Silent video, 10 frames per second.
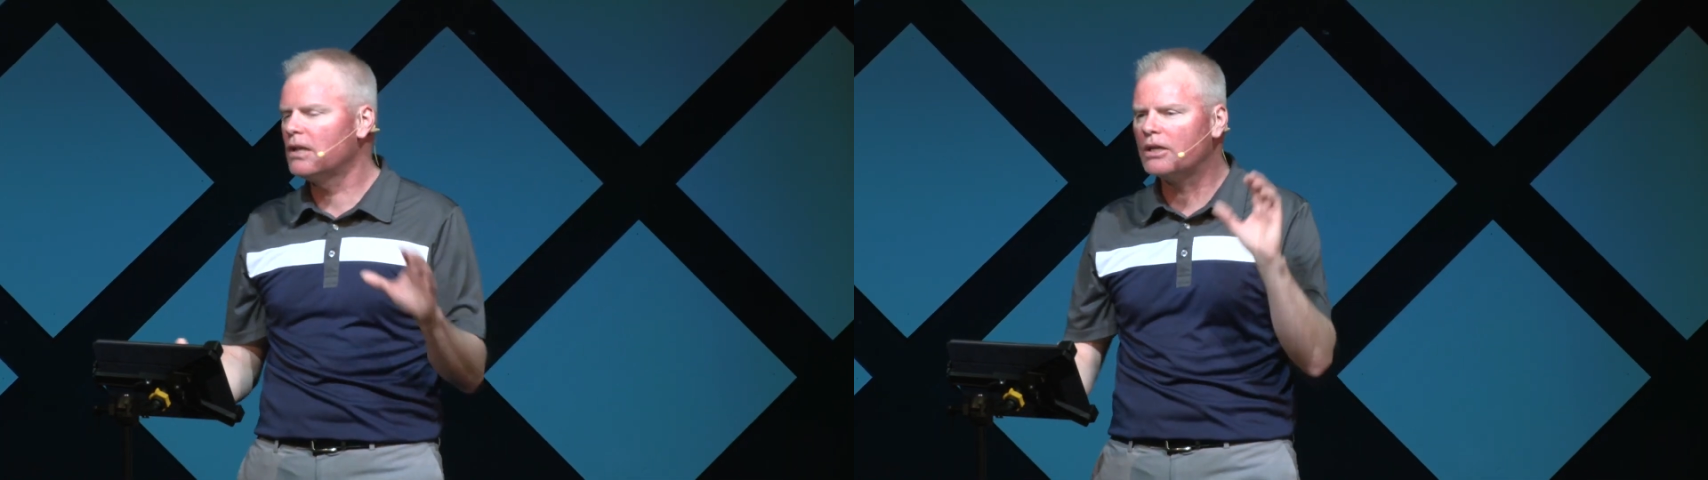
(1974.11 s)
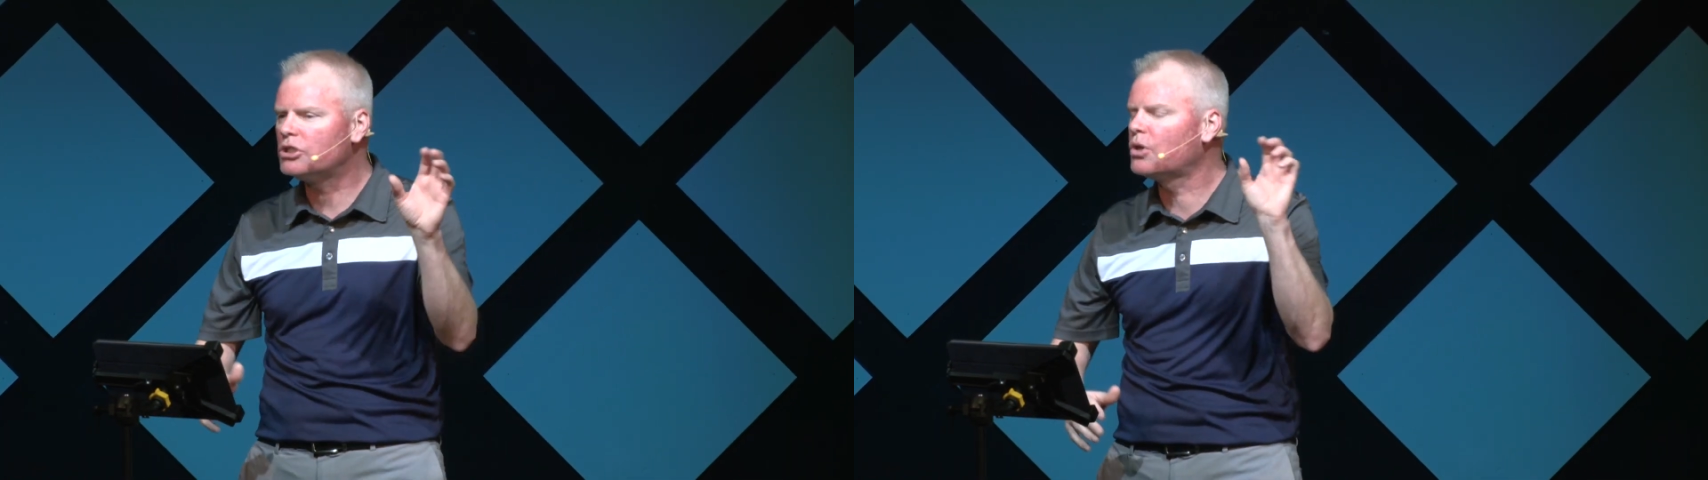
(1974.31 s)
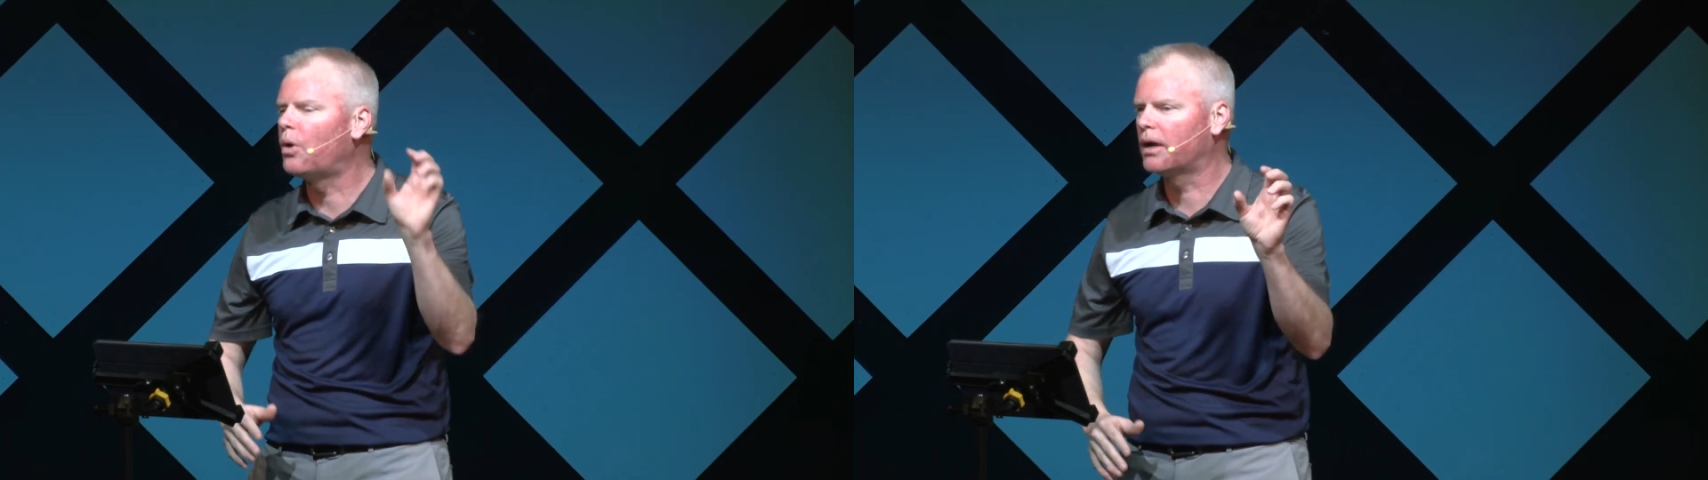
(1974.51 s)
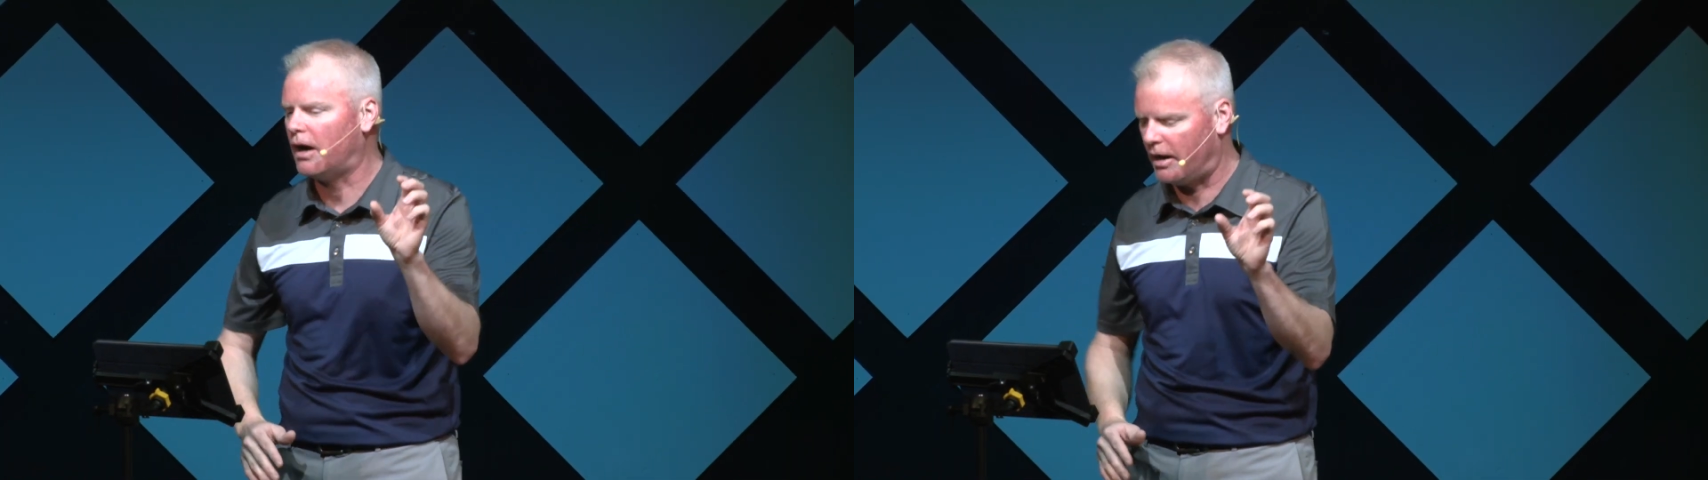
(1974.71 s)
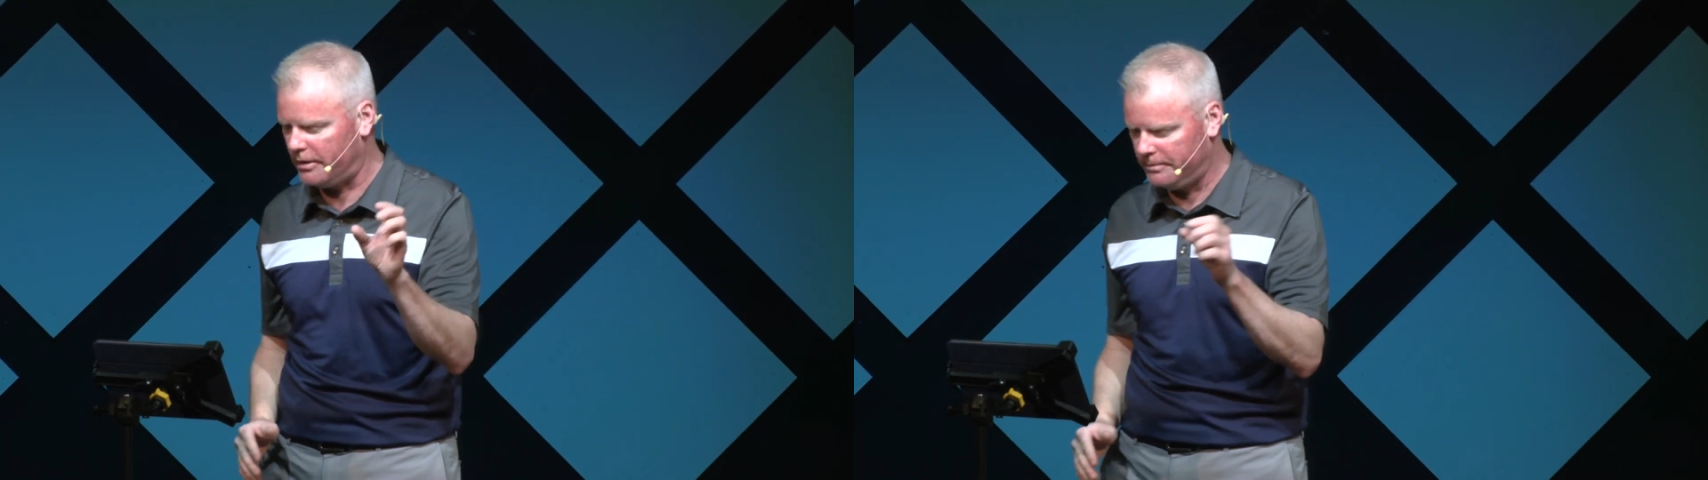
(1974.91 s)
not a scorecard.